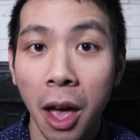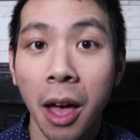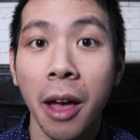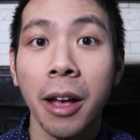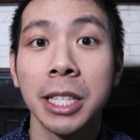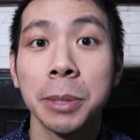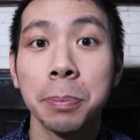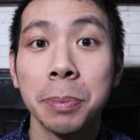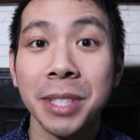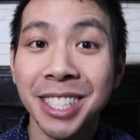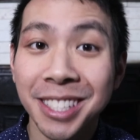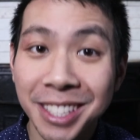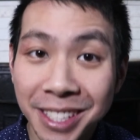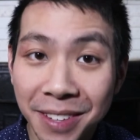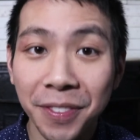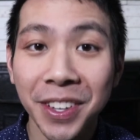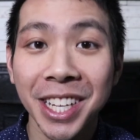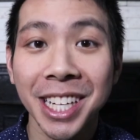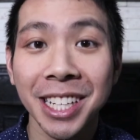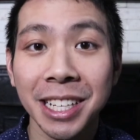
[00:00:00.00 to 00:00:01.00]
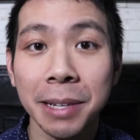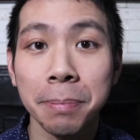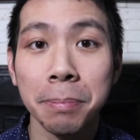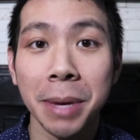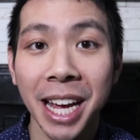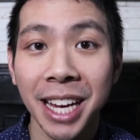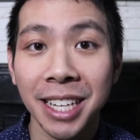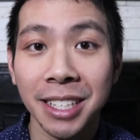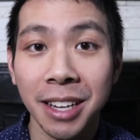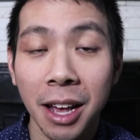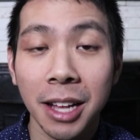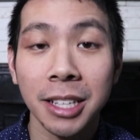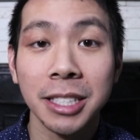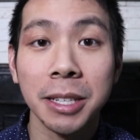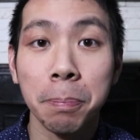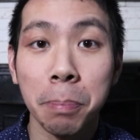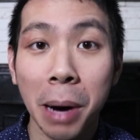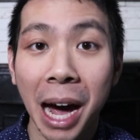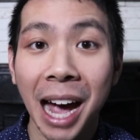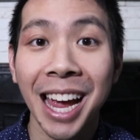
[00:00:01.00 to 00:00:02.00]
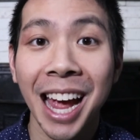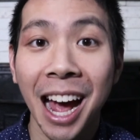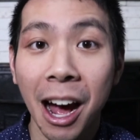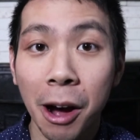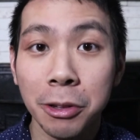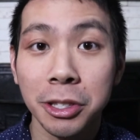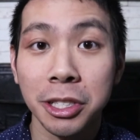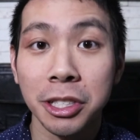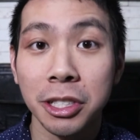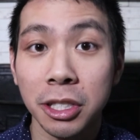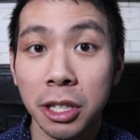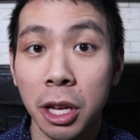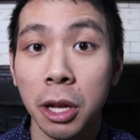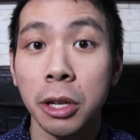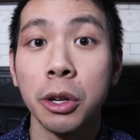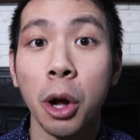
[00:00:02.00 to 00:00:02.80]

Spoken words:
specifically made to buy houses,